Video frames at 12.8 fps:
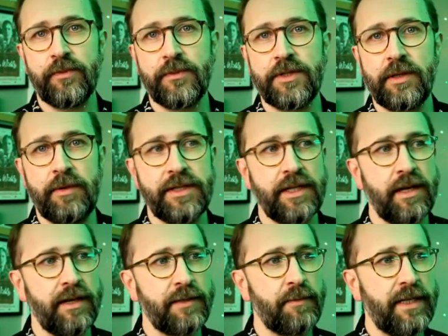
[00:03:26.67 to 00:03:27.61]
so it's a
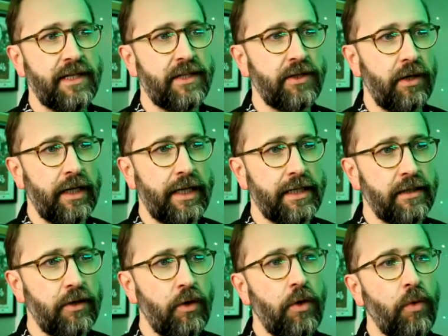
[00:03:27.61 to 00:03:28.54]
nice big solid
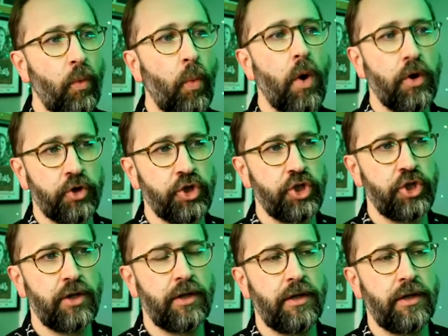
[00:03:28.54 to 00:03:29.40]
wodge